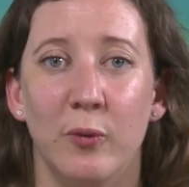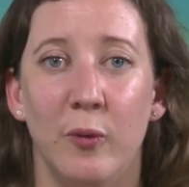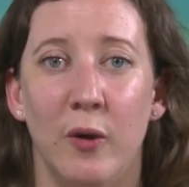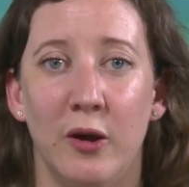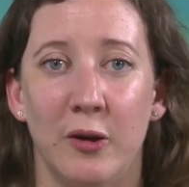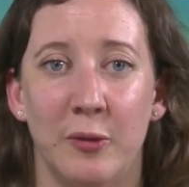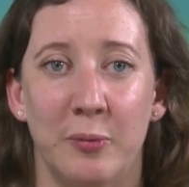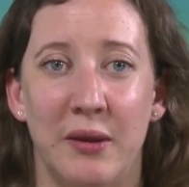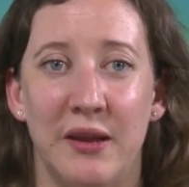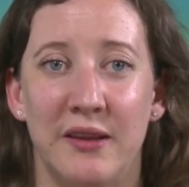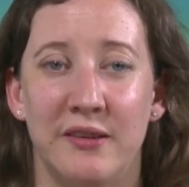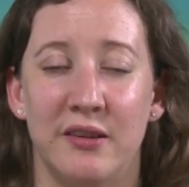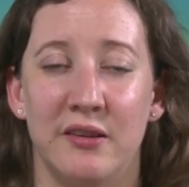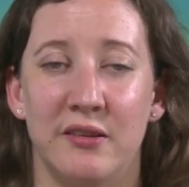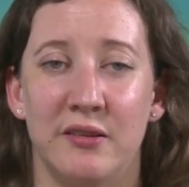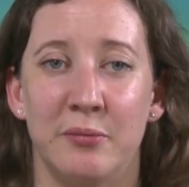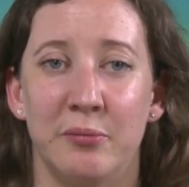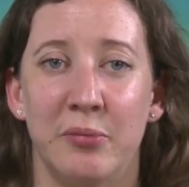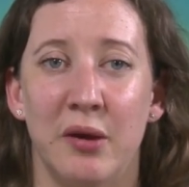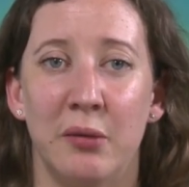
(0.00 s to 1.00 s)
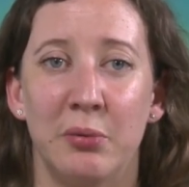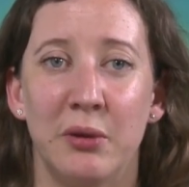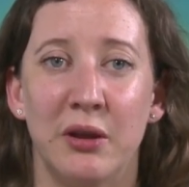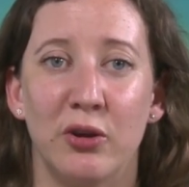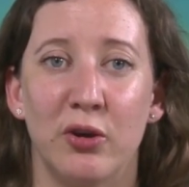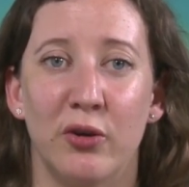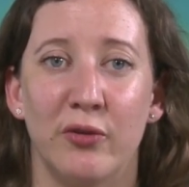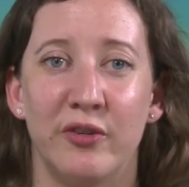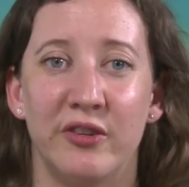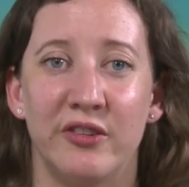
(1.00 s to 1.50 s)
workplaces and public
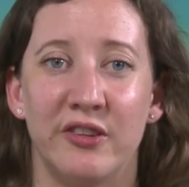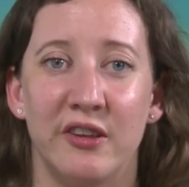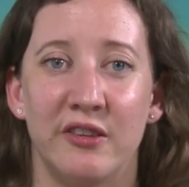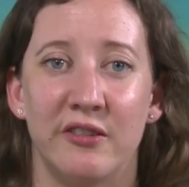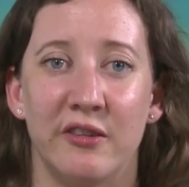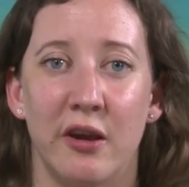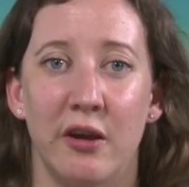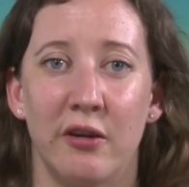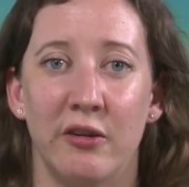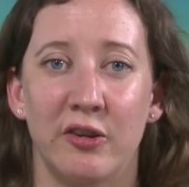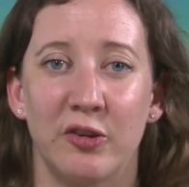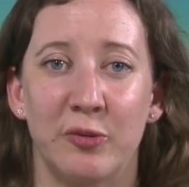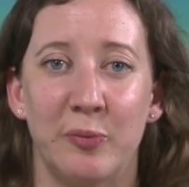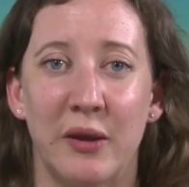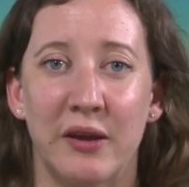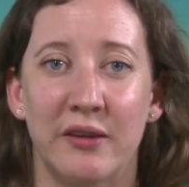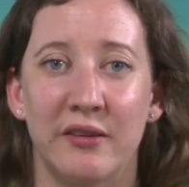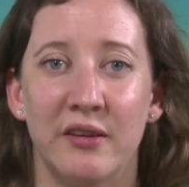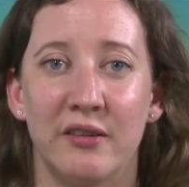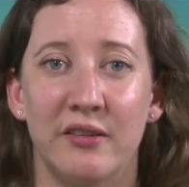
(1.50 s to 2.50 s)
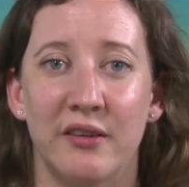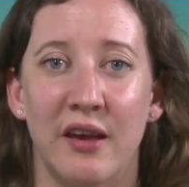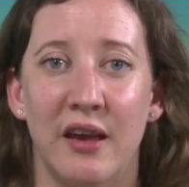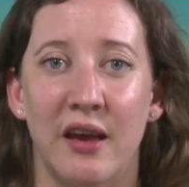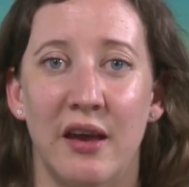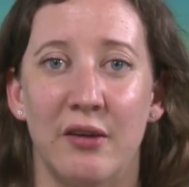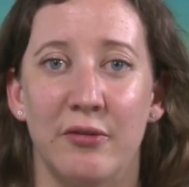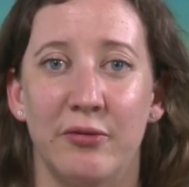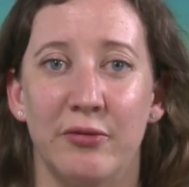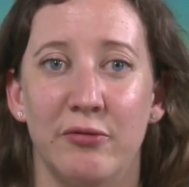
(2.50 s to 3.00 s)
offices are expected to
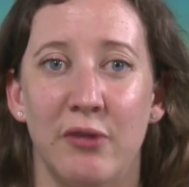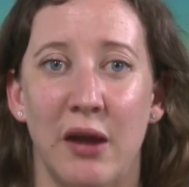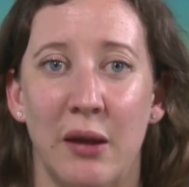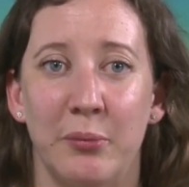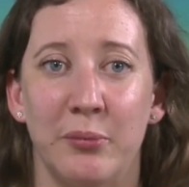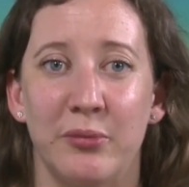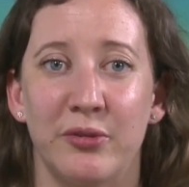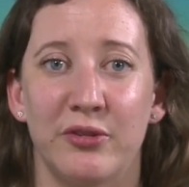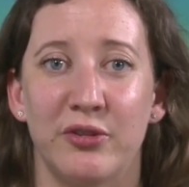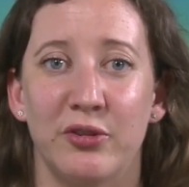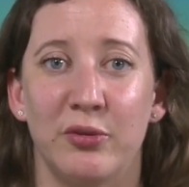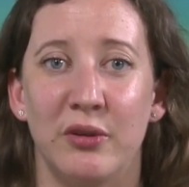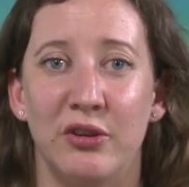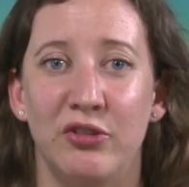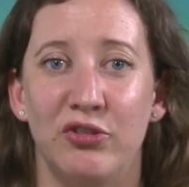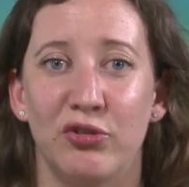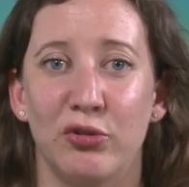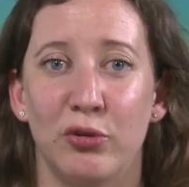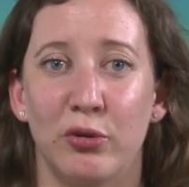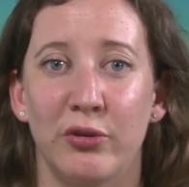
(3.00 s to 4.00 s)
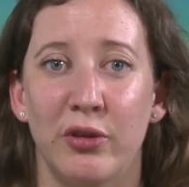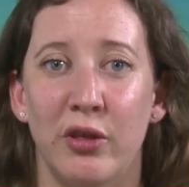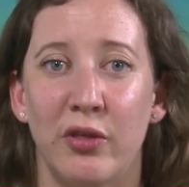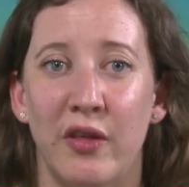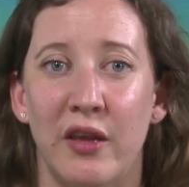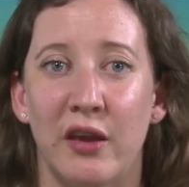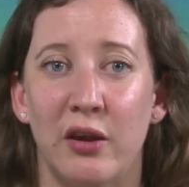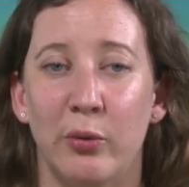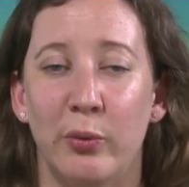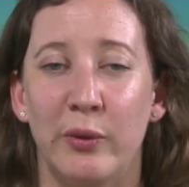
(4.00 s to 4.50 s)
have ramps to ensure that
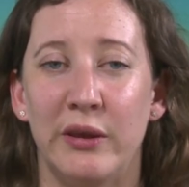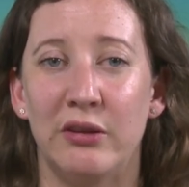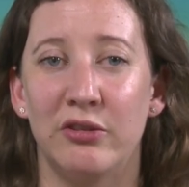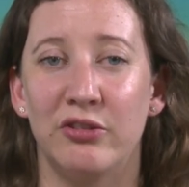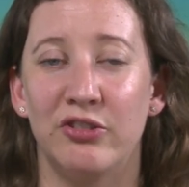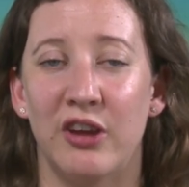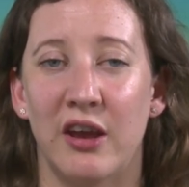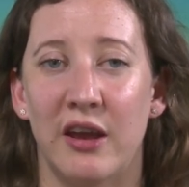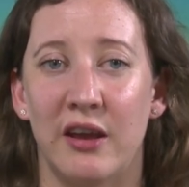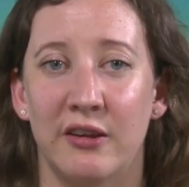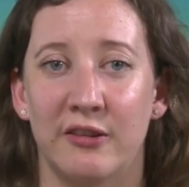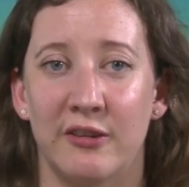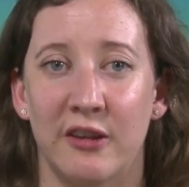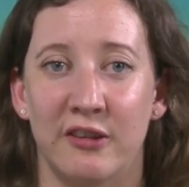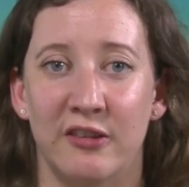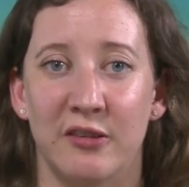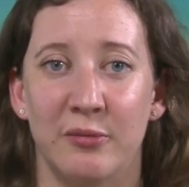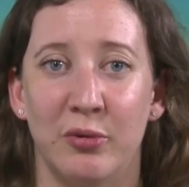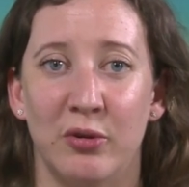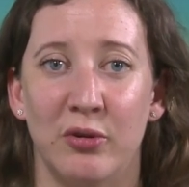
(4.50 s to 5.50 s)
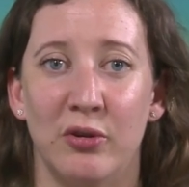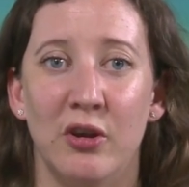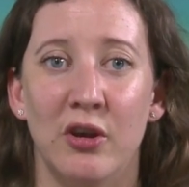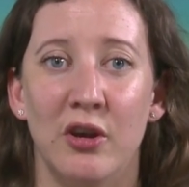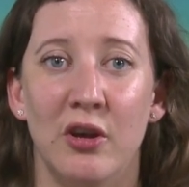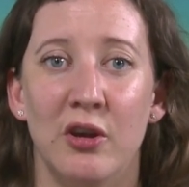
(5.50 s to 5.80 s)
they are wheelchair accessible